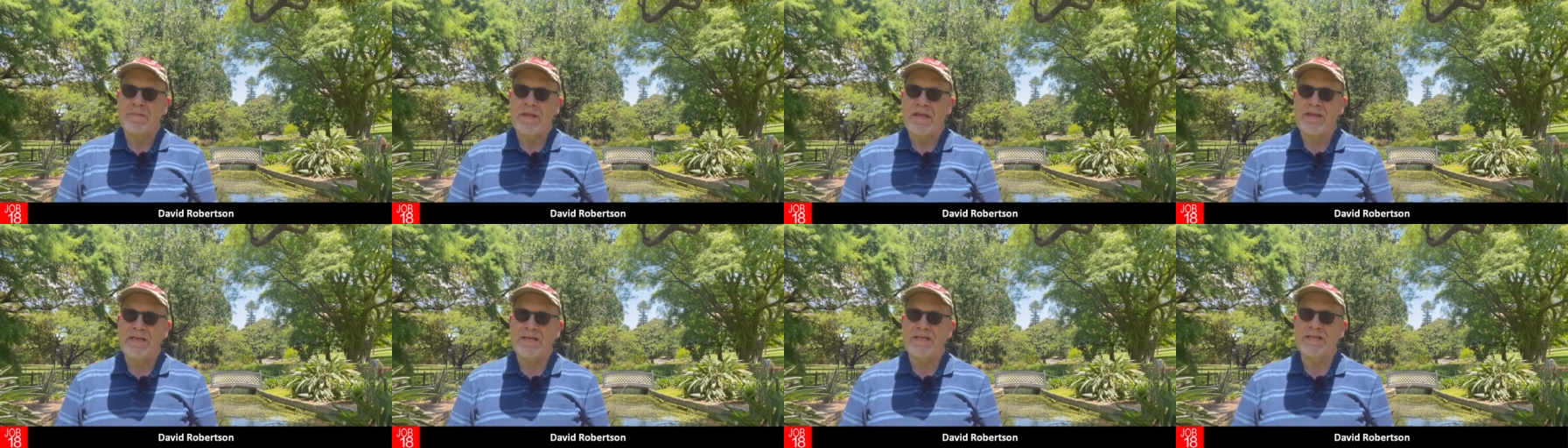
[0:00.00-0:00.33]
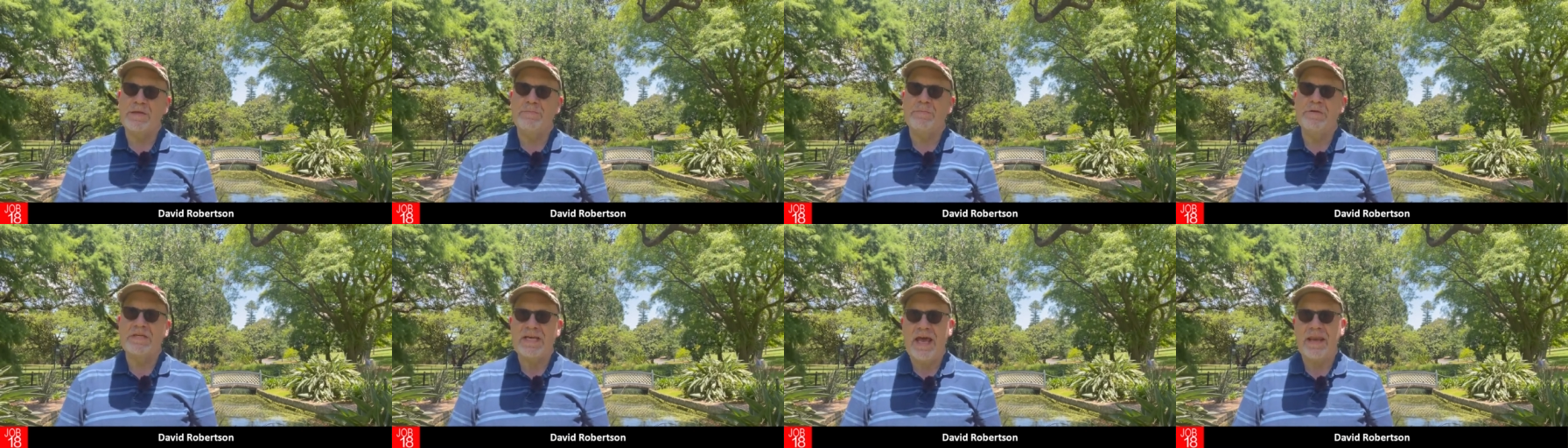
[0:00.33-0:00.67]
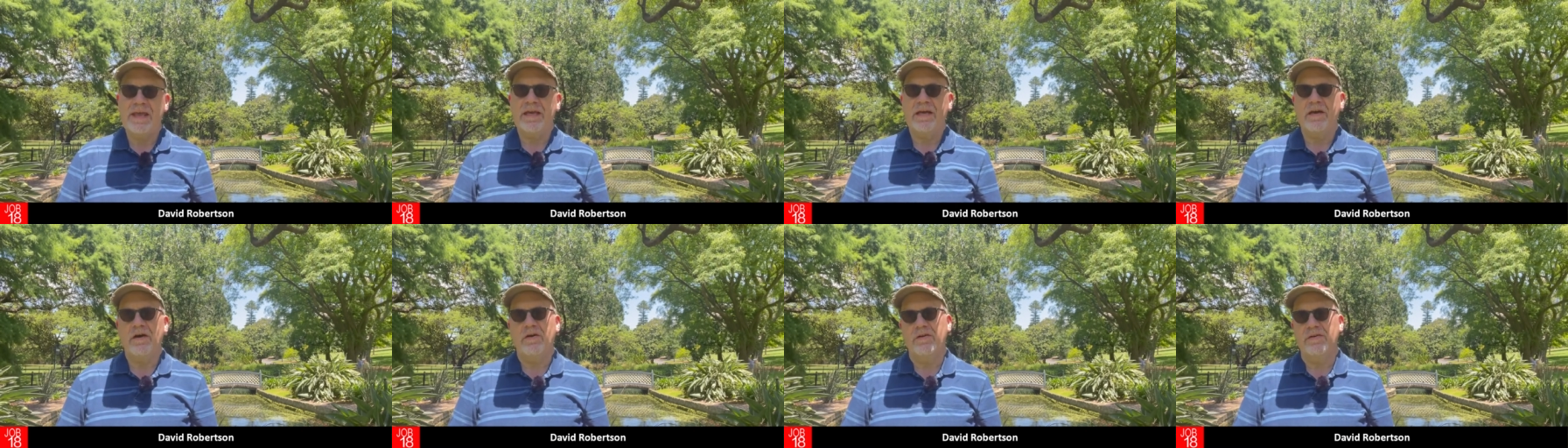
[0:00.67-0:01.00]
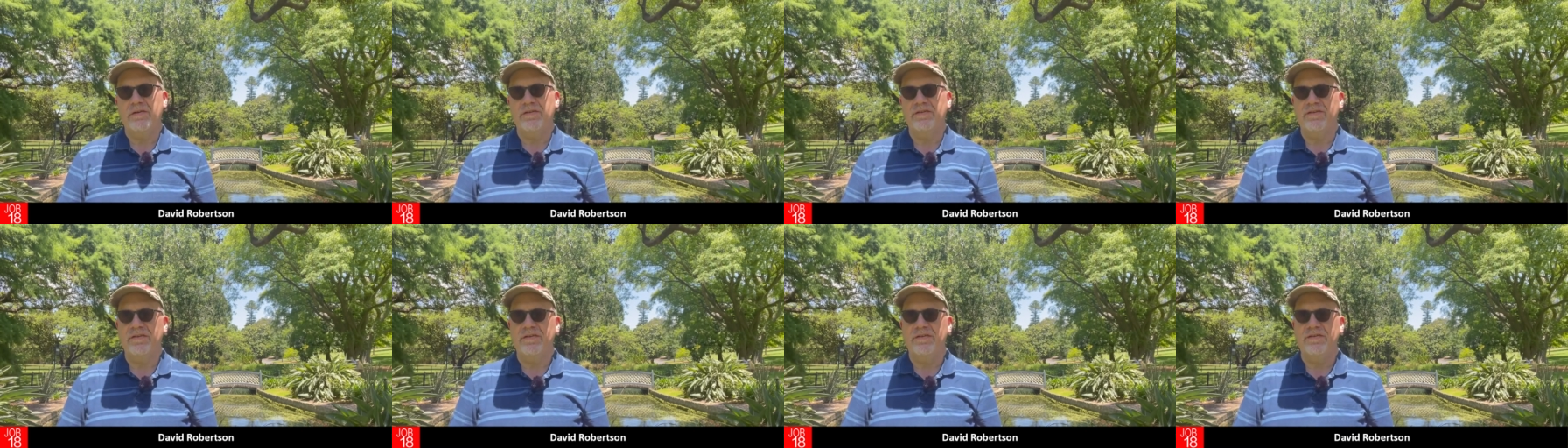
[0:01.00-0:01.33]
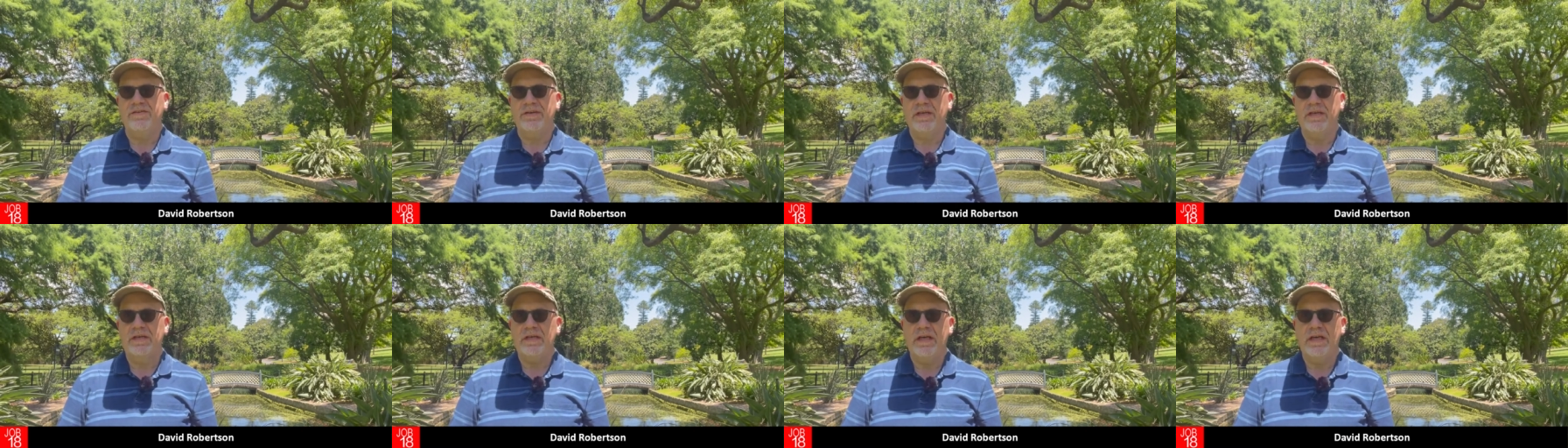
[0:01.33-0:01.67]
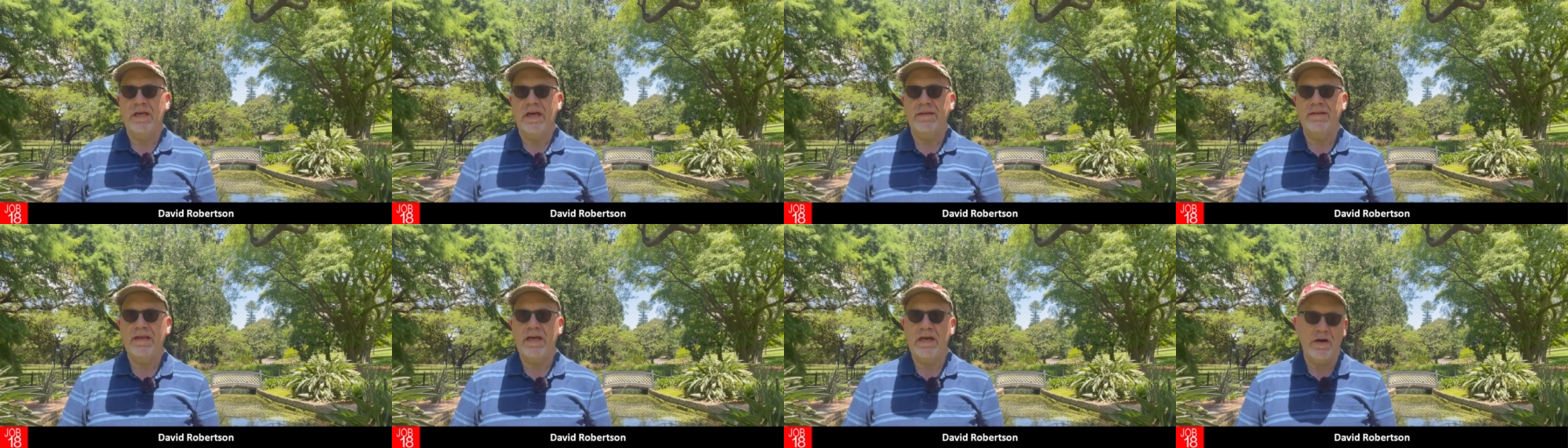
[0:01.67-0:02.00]
this is the Botanic Gardens in Sydney,
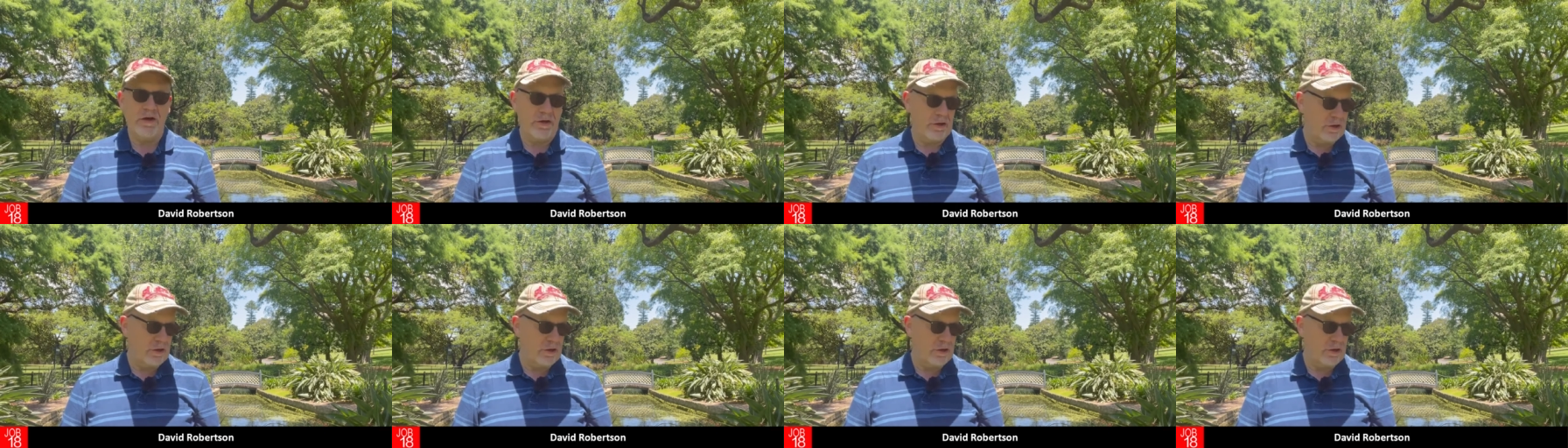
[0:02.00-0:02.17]
and they are